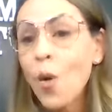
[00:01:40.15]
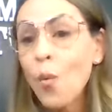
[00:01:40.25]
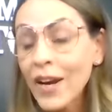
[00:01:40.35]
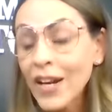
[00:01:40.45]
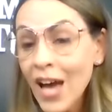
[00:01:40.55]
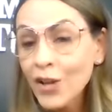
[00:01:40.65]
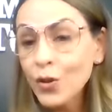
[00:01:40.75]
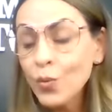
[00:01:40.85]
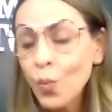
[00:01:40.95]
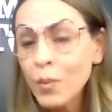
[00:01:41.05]
one
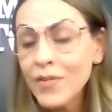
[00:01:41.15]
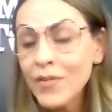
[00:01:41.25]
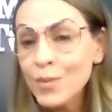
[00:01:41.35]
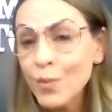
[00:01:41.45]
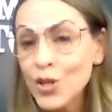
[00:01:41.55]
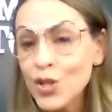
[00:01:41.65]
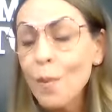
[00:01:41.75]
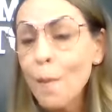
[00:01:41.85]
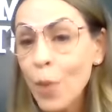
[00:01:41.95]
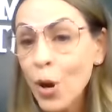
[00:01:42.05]
hundred Woman of
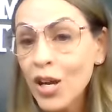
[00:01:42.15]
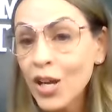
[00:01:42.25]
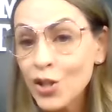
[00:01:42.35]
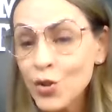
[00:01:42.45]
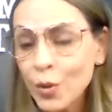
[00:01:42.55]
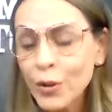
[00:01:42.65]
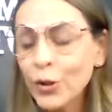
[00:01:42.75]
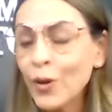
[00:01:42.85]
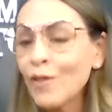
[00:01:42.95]
Inspiration book contributor.